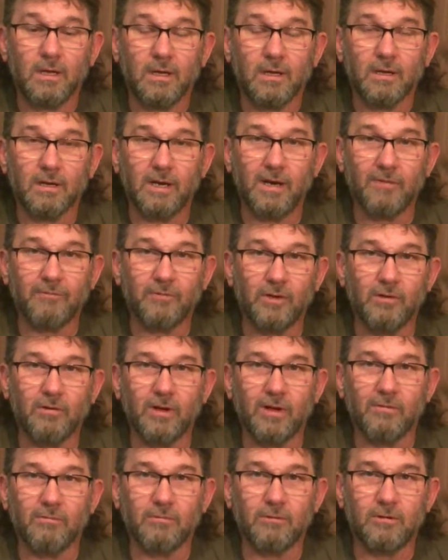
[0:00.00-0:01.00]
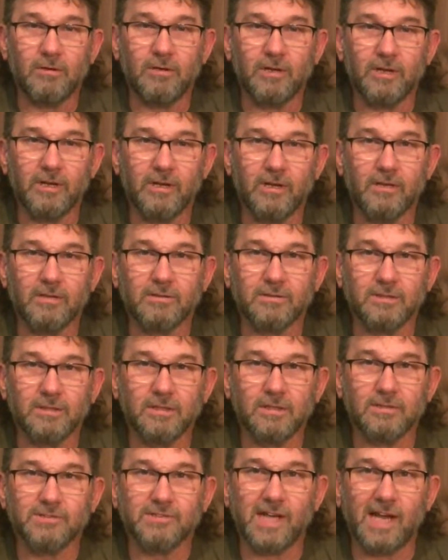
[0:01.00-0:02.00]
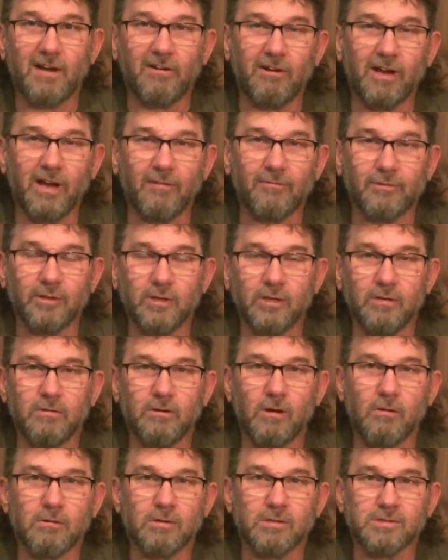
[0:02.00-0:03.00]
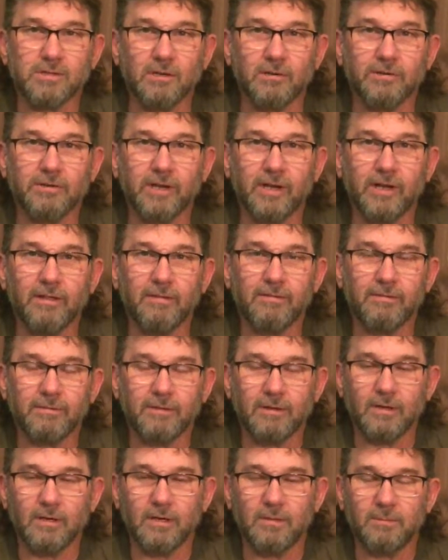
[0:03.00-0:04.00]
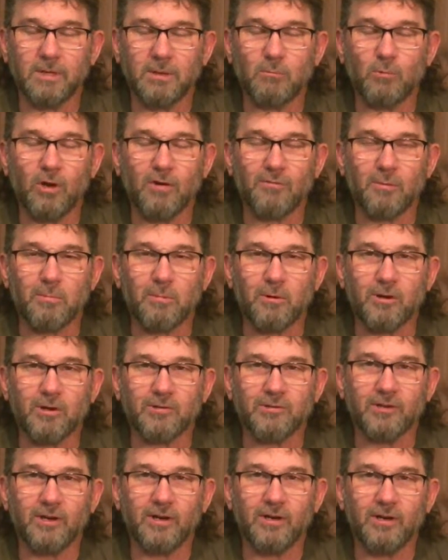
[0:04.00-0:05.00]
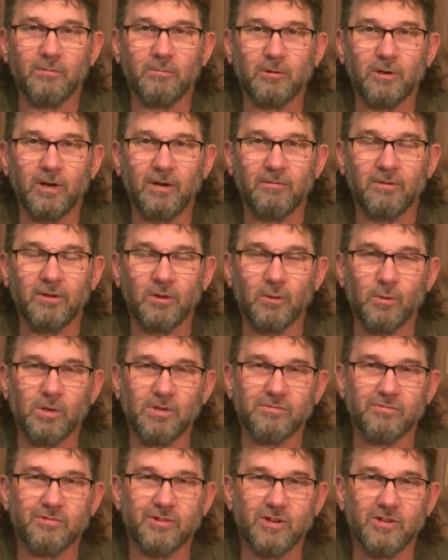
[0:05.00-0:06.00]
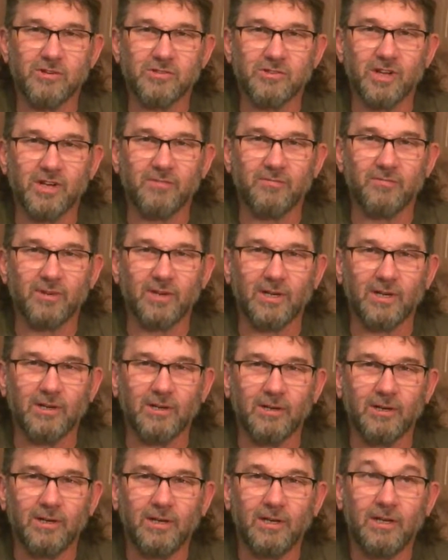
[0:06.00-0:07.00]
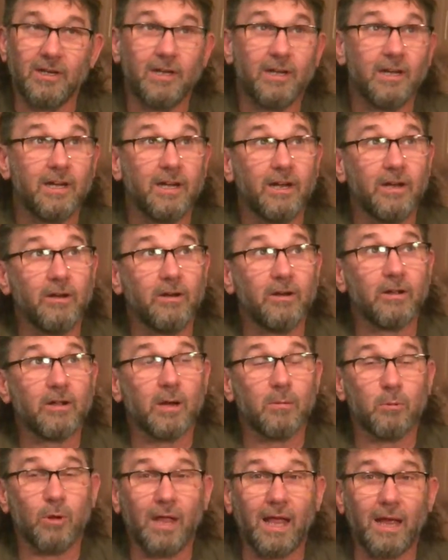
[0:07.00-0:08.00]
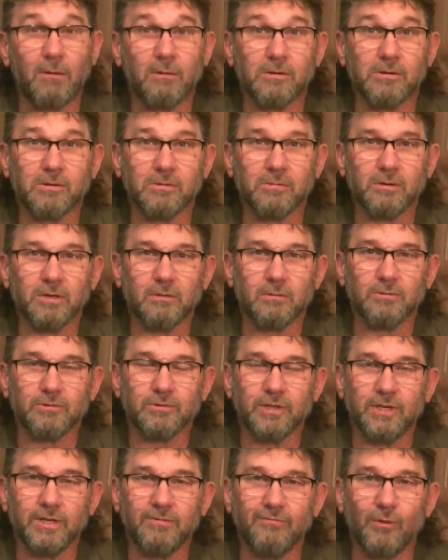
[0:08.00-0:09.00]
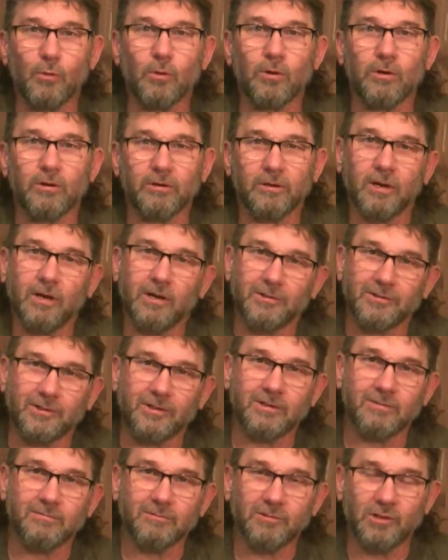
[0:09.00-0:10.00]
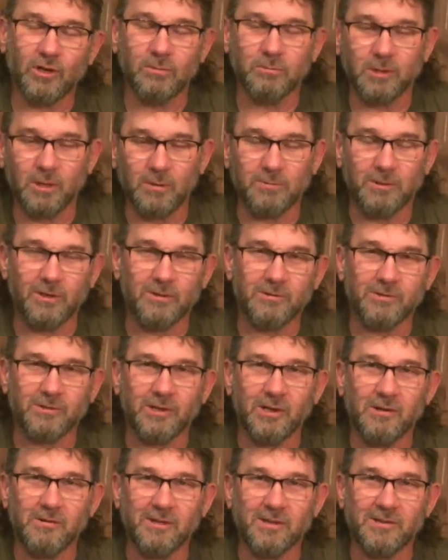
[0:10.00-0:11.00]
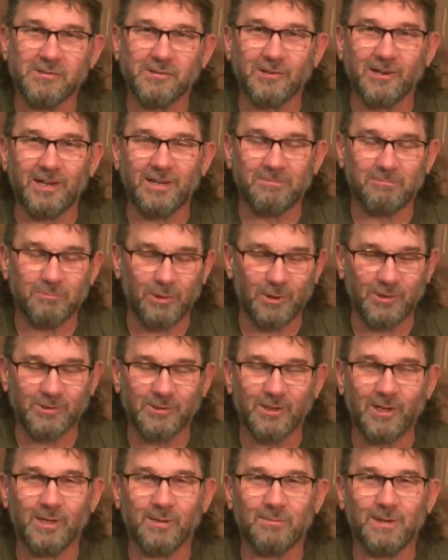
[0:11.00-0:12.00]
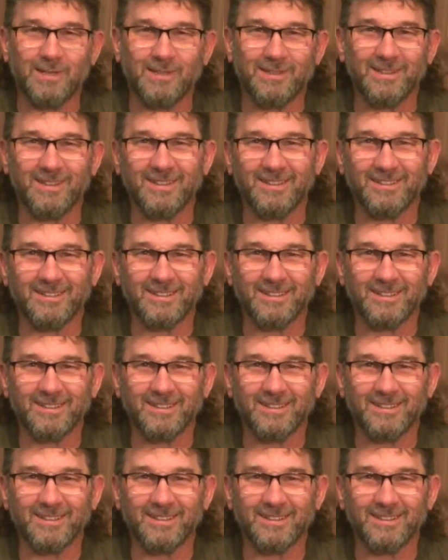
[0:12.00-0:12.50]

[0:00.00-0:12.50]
Good afternoon, everyone. It is Saturday afternoon, August 13th. Me and wife are pretty excited. We're heading to the West Virginia State Fair here in a couple hours. We're going to see Foreigner in concert. Saw him a couple years ago. He's great. Pretty excited about that.